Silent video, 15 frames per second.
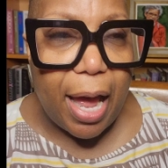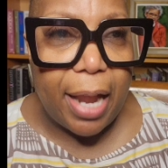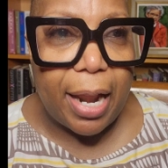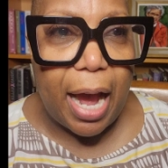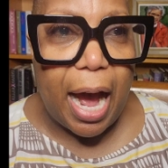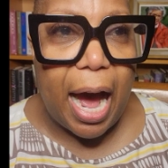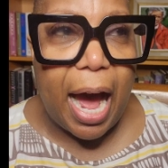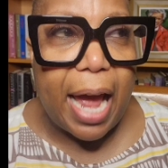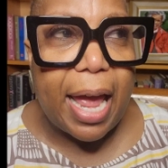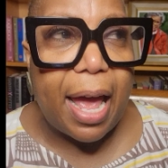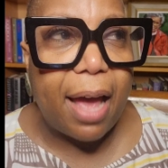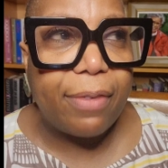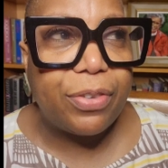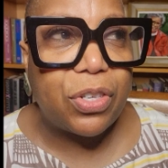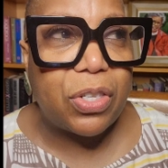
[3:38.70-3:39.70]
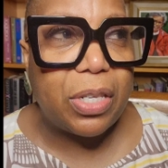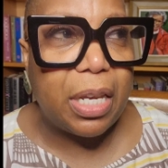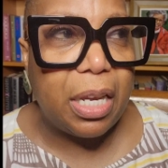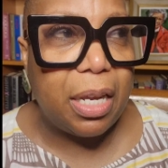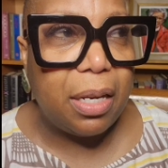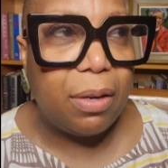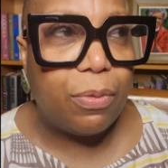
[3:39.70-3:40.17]
And I have
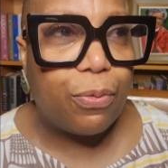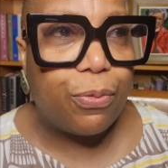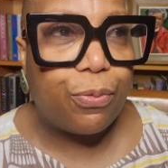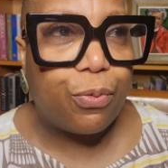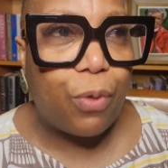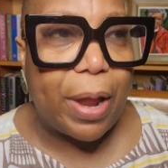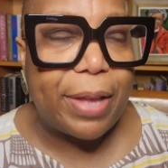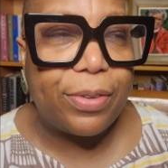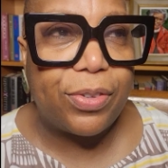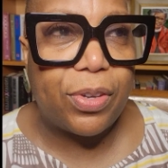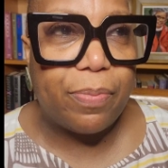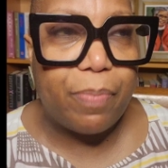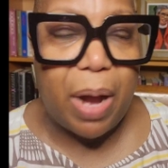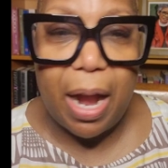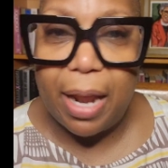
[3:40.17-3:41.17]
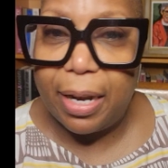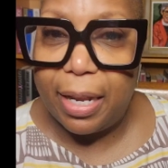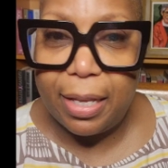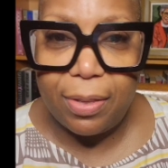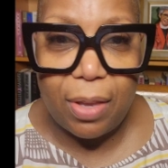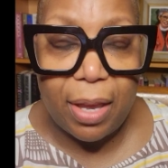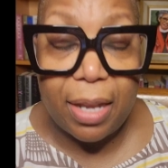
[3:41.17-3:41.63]
seen friends of mine,
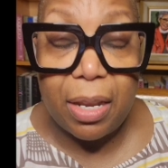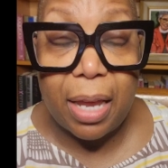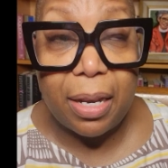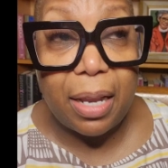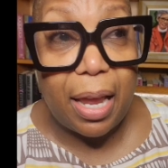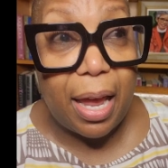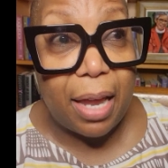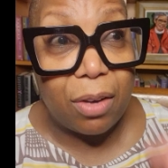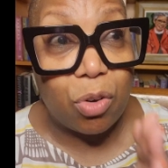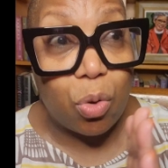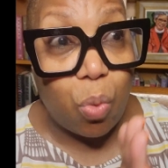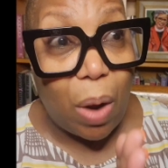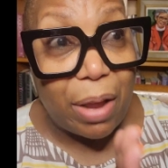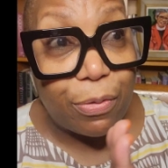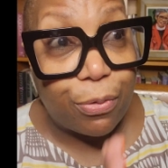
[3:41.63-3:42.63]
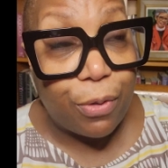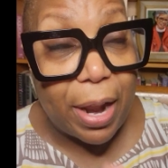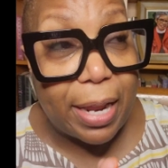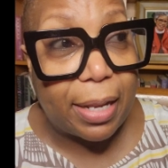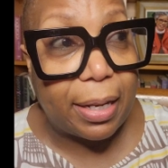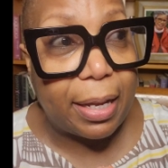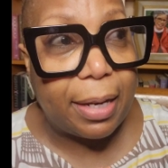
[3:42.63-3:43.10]
it, and, and quite
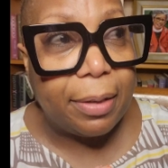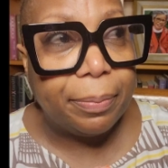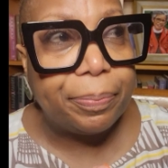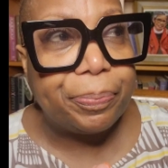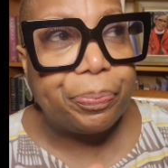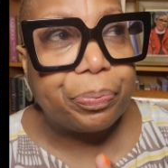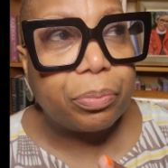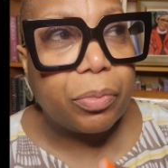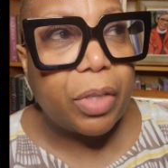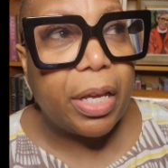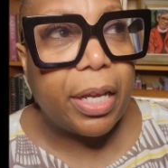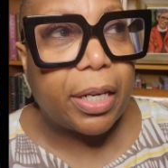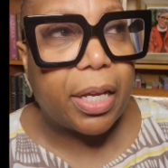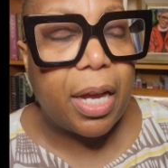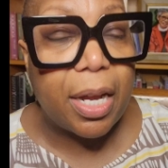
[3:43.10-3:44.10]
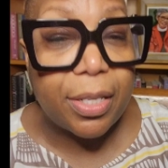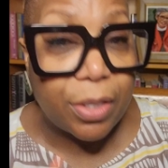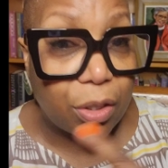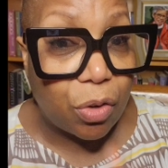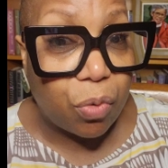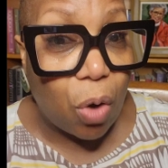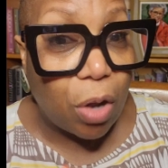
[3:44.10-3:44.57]
frankly, it
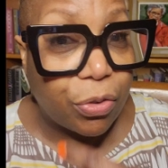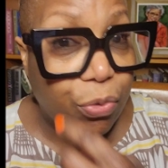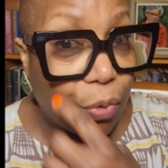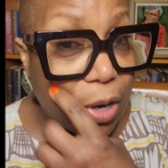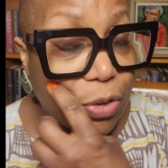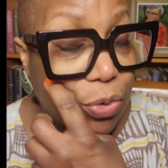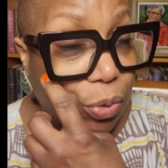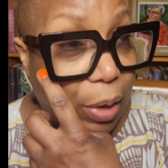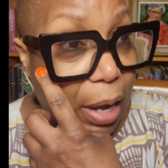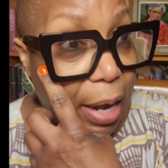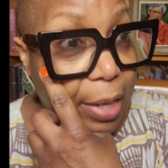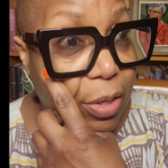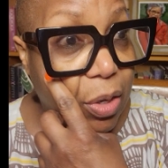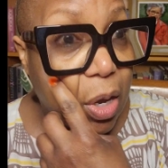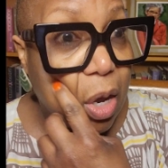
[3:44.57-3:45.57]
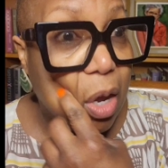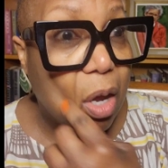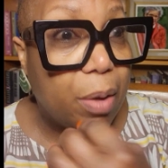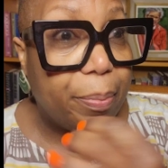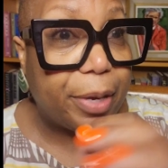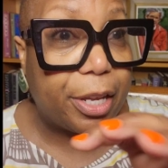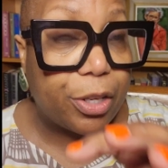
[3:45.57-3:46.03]
cuts across racial lines
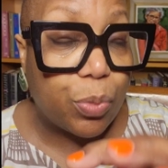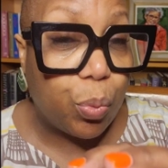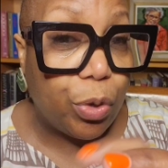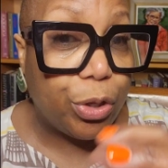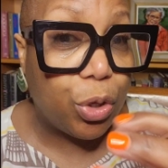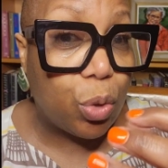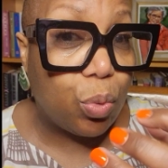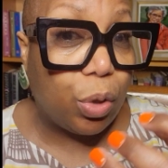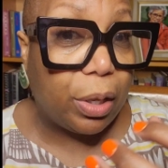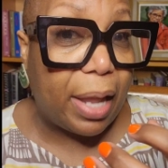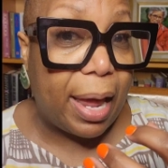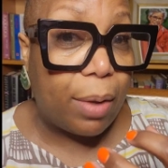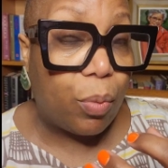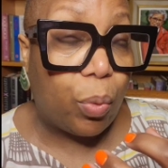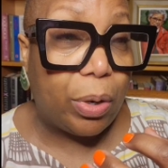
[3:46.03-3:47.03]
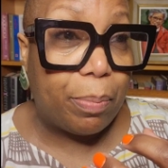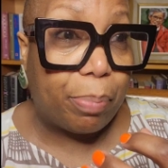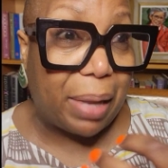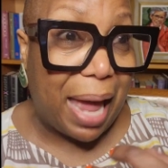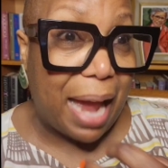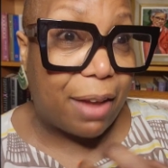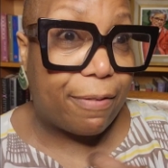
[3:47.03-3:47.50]
because when you let, when
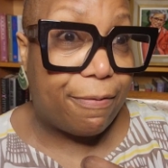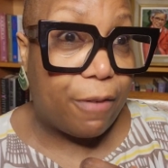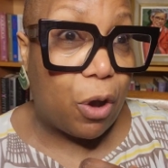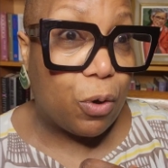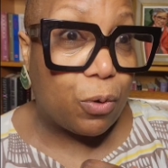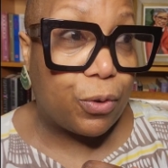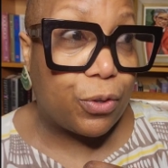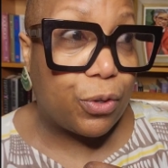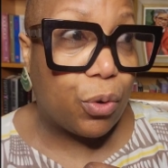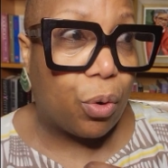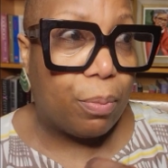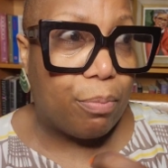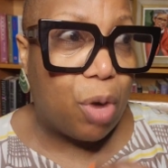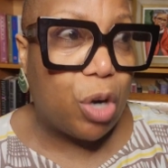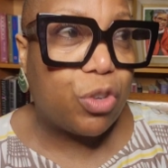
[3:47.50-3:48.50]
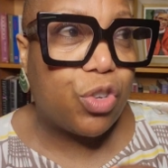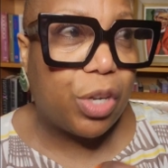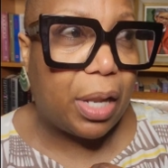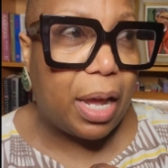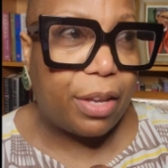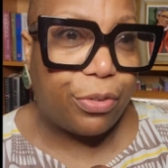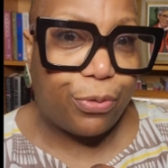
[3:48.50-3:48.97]
black folks or
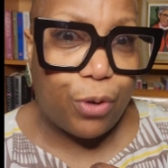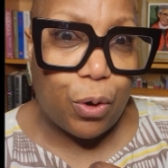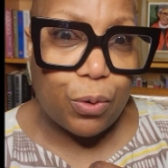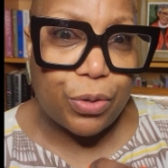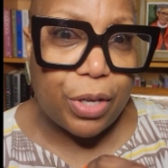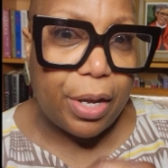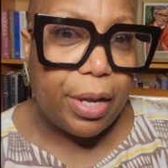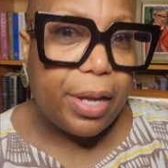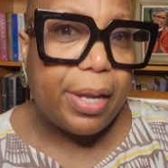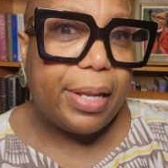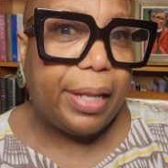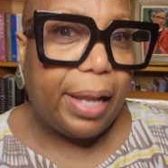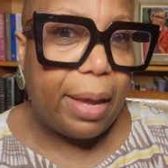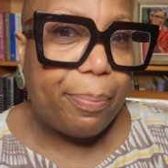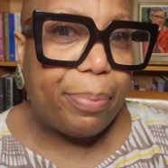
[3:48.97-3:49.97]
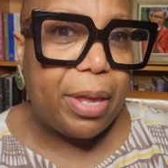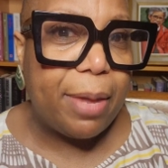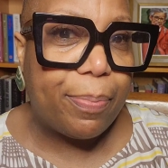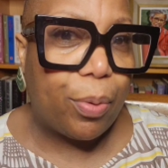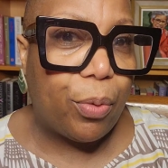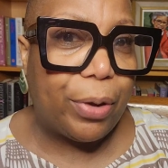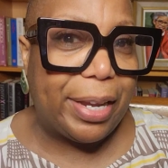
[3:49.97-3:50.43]
marginalized folks let
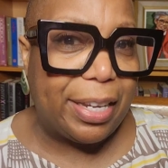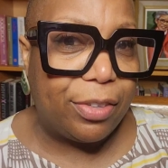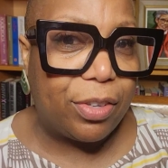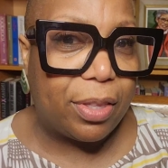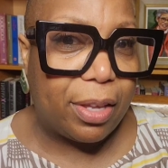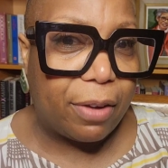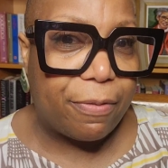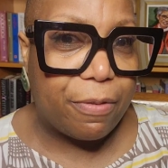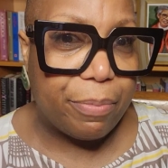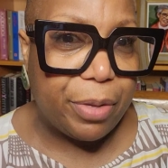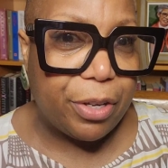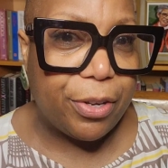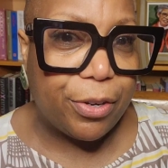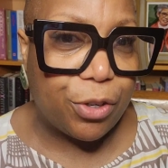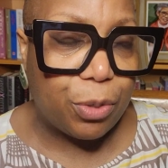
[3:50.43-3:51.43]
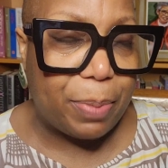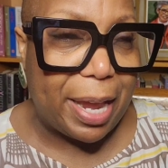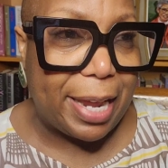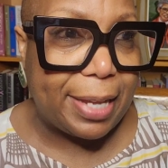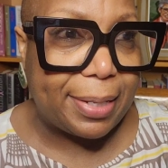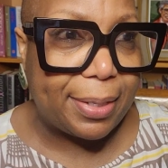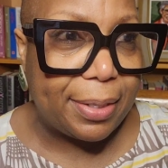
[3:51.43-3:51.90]
people into their familiar
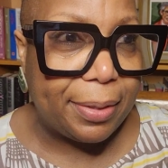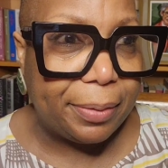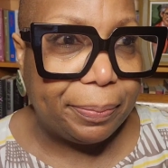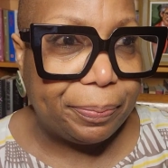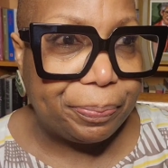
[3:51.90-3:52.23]
space,